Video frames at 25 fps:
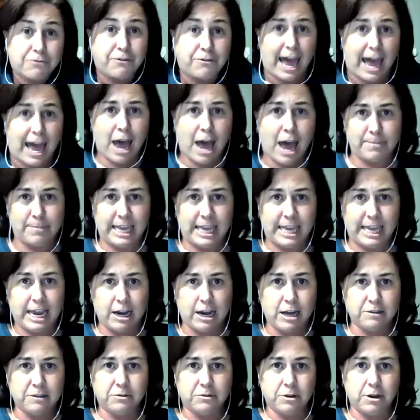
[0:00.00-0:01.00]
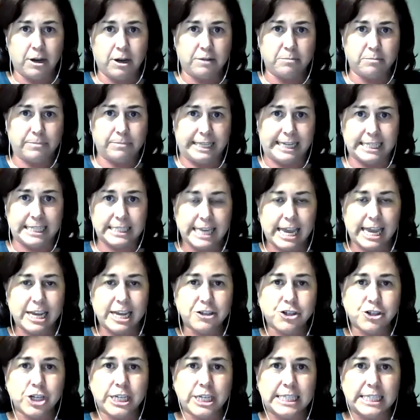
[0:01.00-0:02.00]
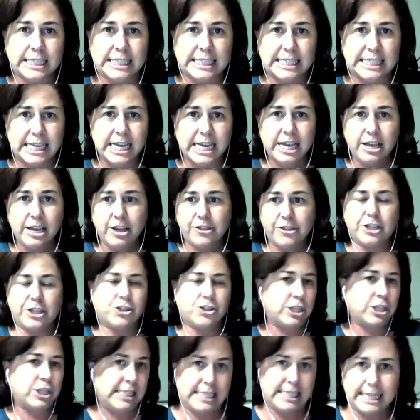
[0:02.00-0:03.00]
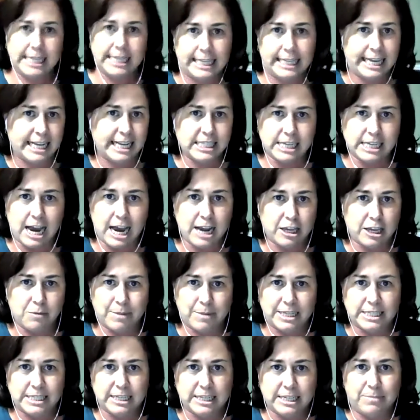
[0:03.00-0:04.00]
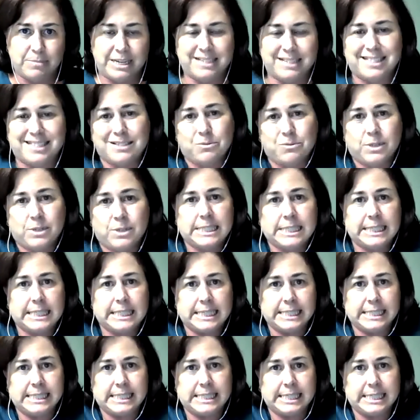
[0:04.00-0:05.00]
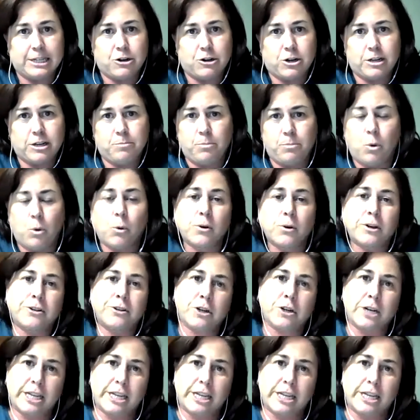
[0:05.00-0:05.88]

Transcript: happening on, on plantations that just didn't get documented because it wasn't considered important or